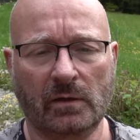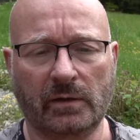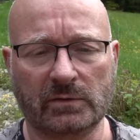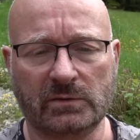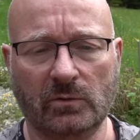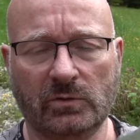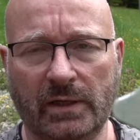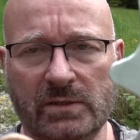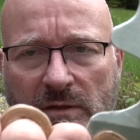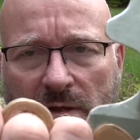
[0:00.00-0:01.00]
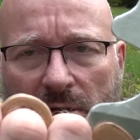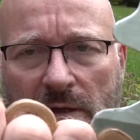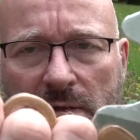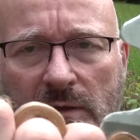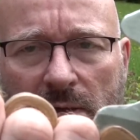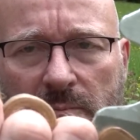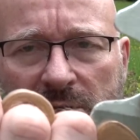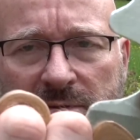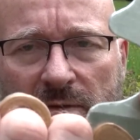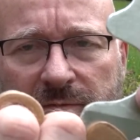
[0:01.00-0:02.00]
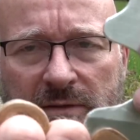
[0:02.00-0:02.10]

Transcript: There's no danger that I can cut myself